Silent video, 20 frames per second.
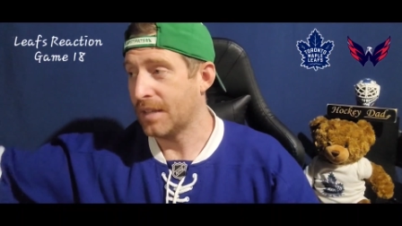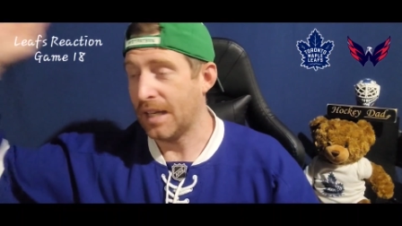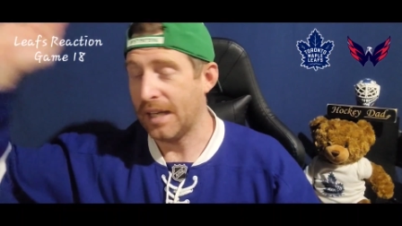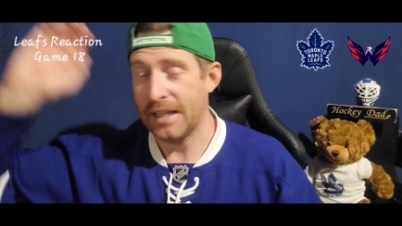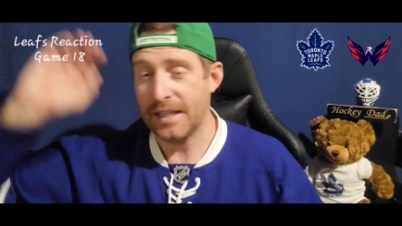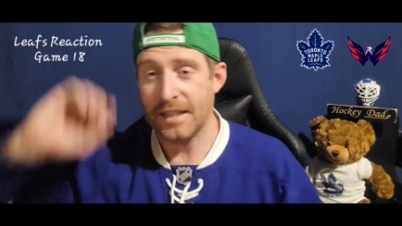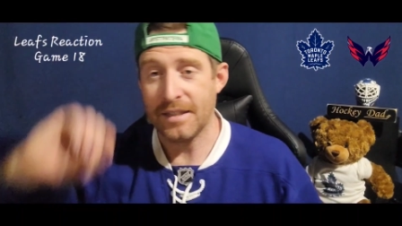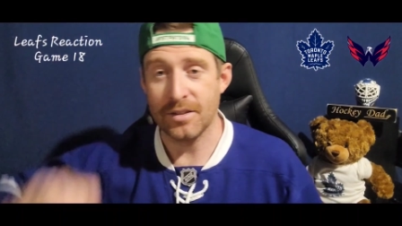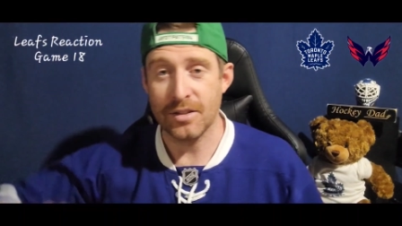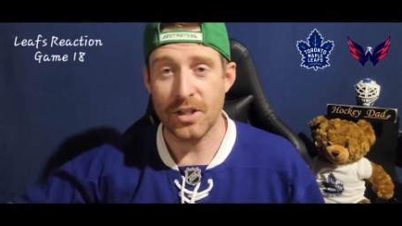
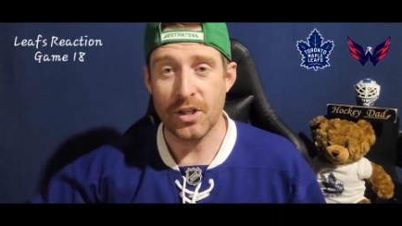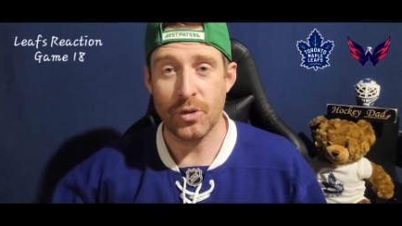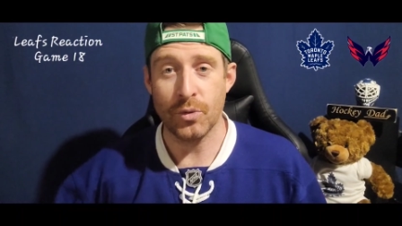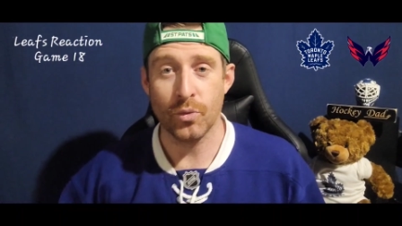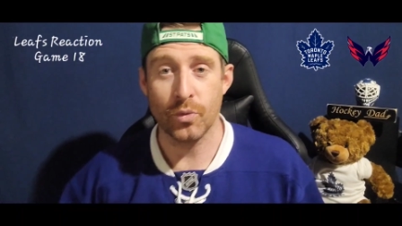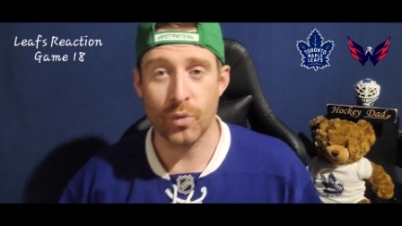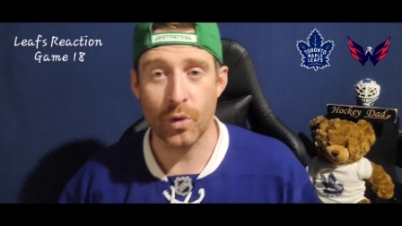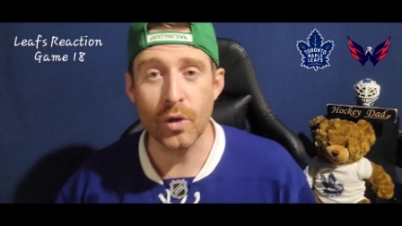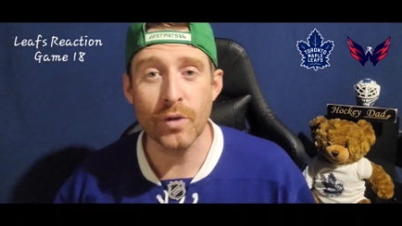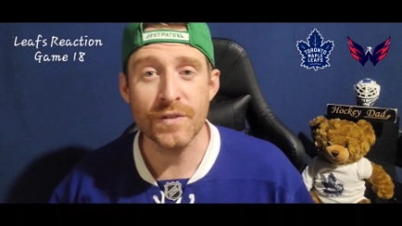and he, he
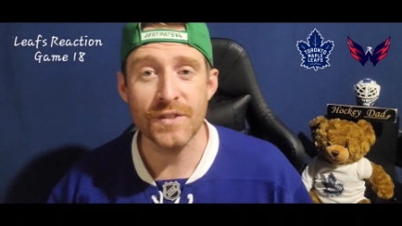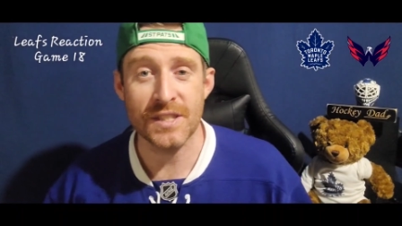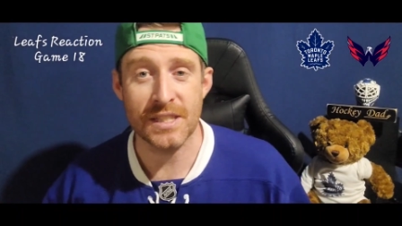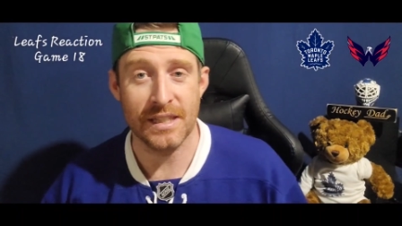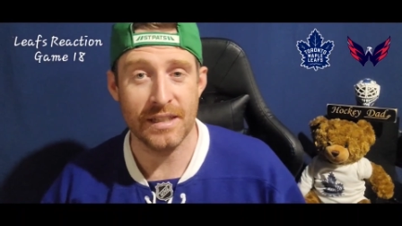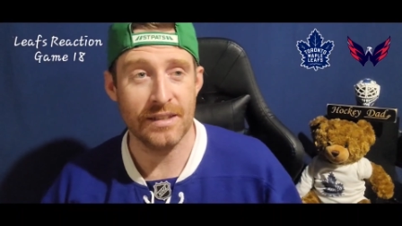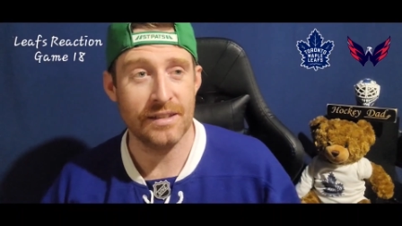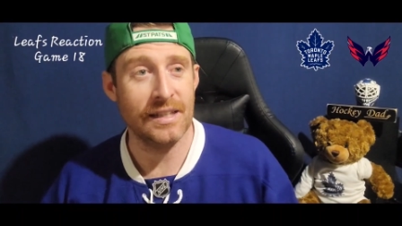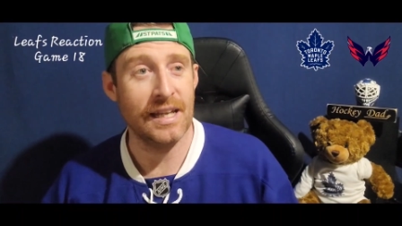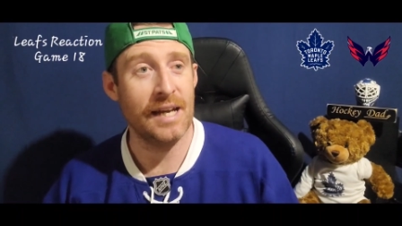
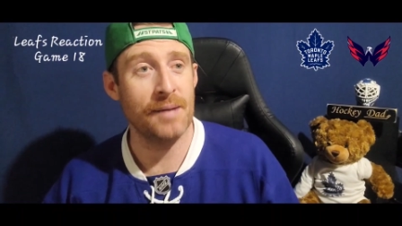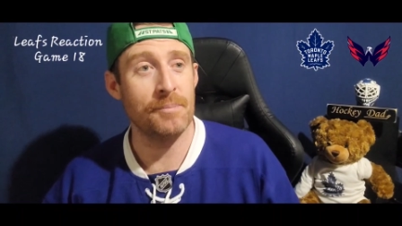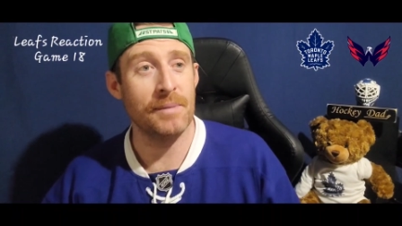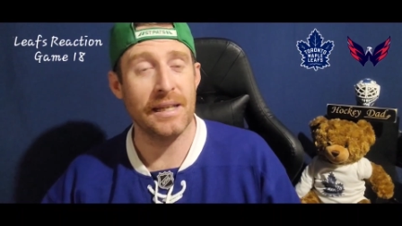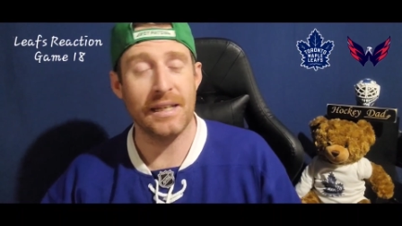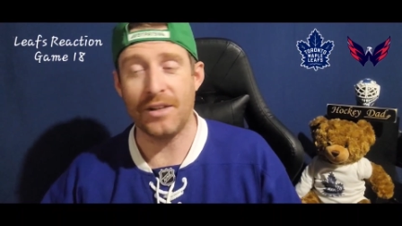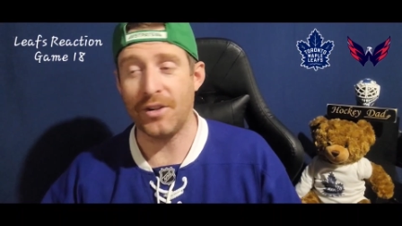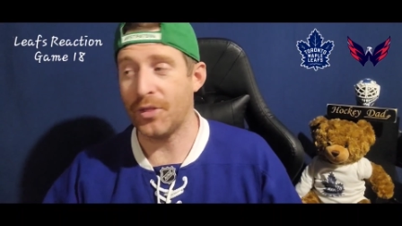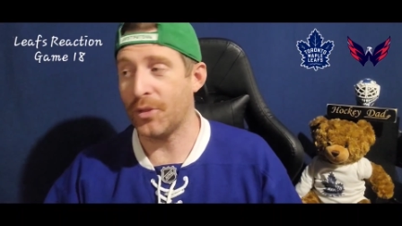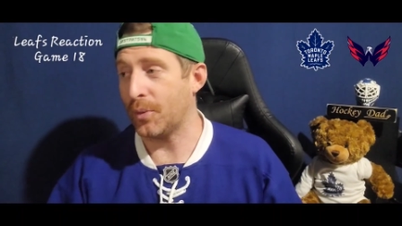roofs it, and that
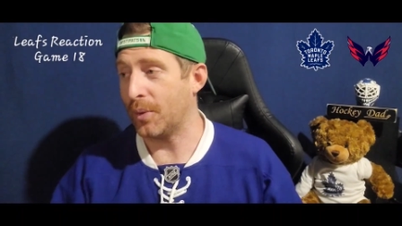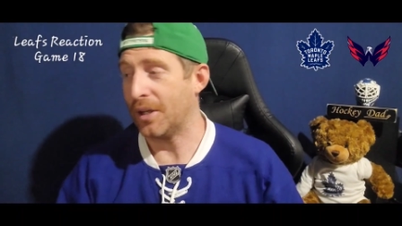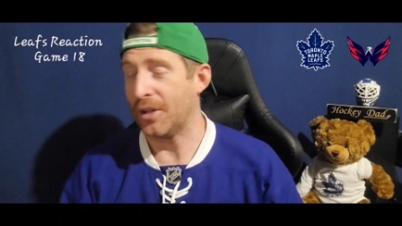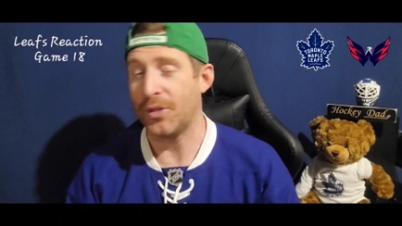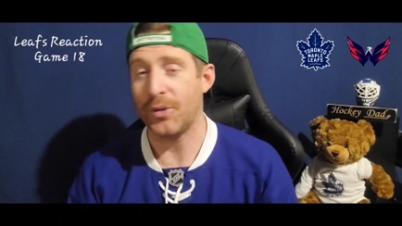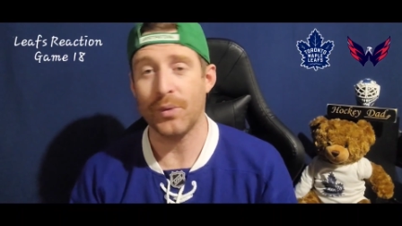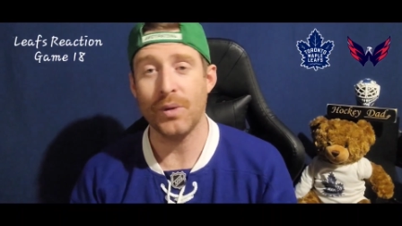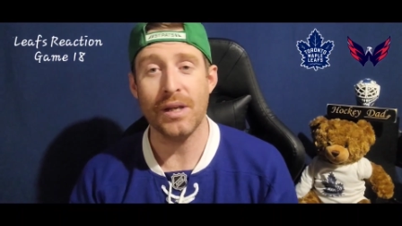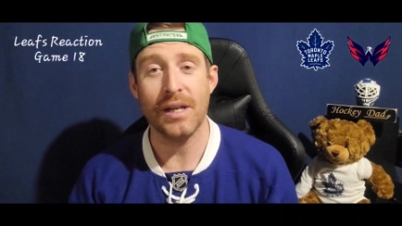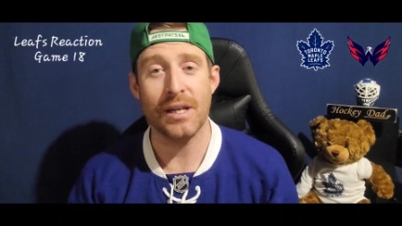made it
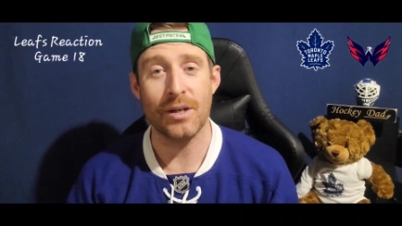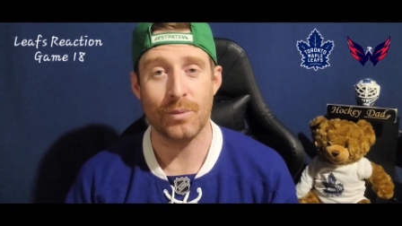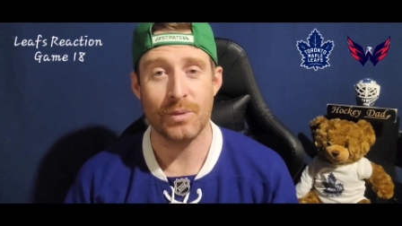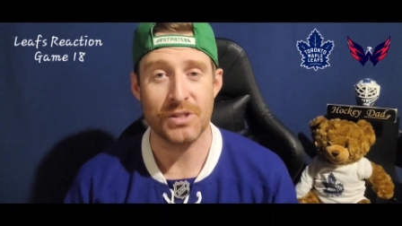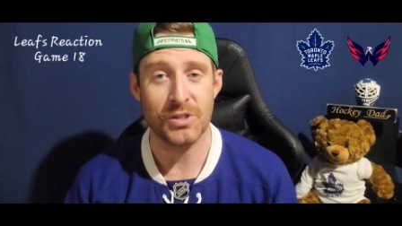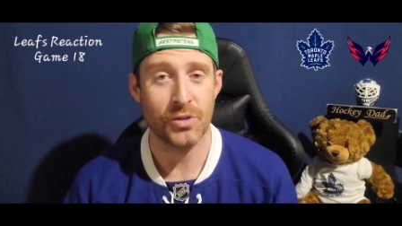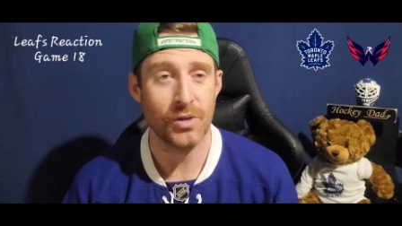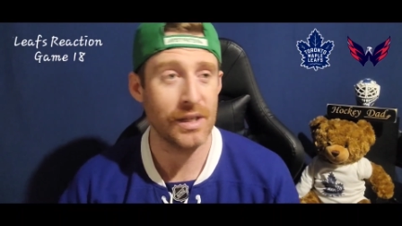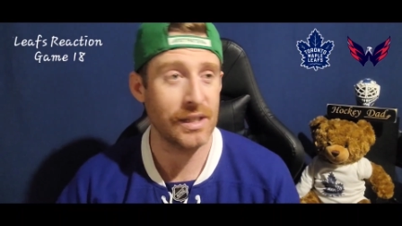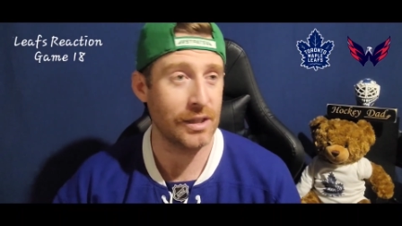3-3, and it
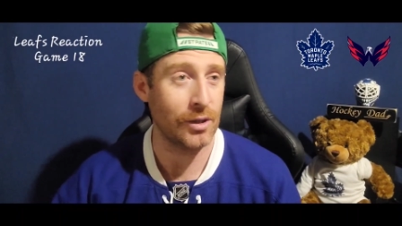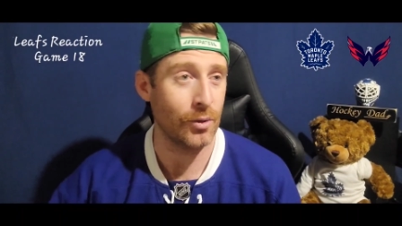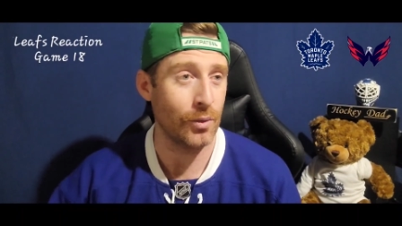was great.